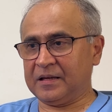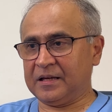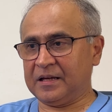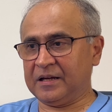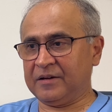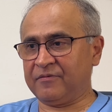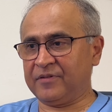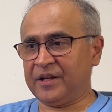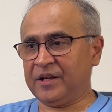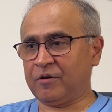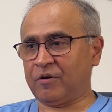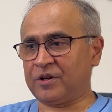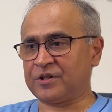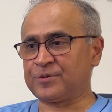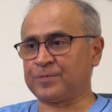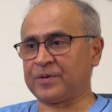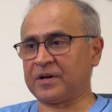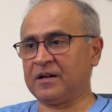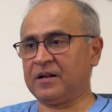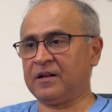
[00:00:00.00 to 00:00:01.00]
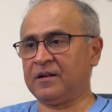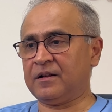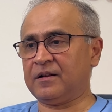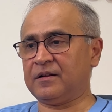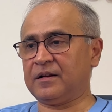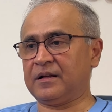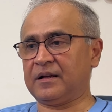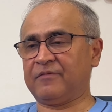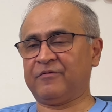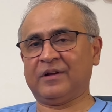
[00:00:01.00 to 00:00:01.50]
Every
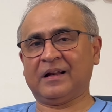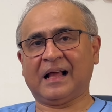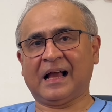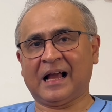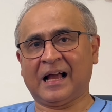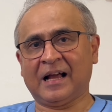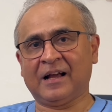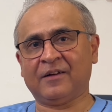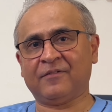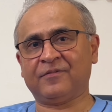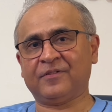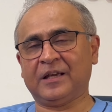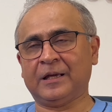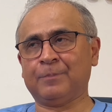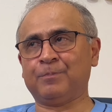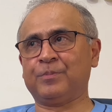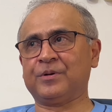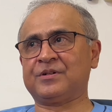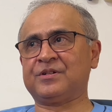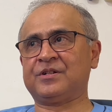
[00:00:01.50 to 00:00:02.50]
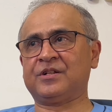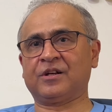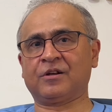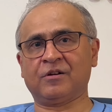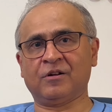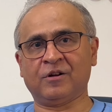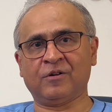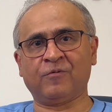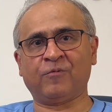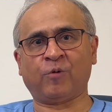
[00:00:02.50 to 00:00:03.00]
hospital will have a
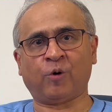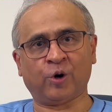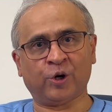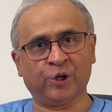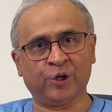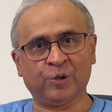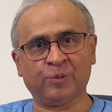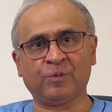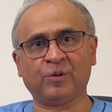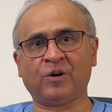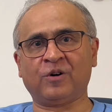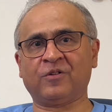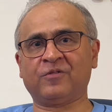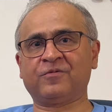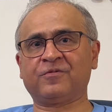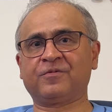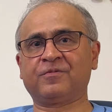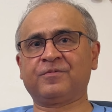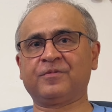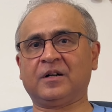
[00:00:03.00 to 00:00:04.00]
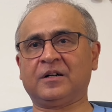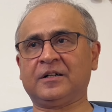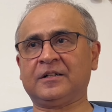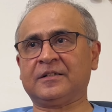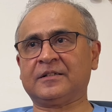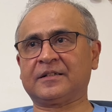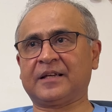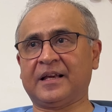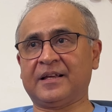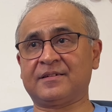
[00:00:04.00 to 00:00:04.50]
particular volume
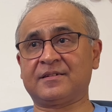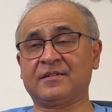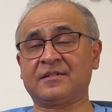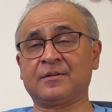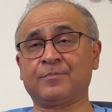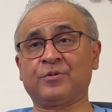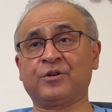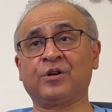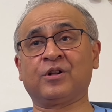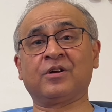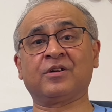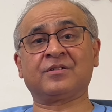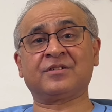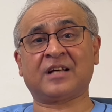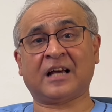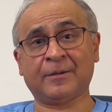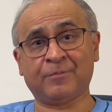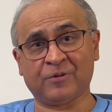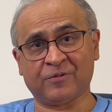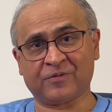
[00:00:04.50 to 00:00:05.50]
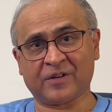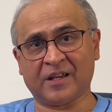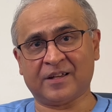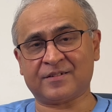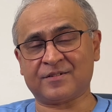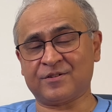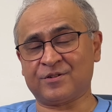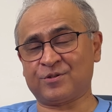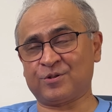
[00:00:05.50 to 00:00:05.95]
of cases, a particular type of cases.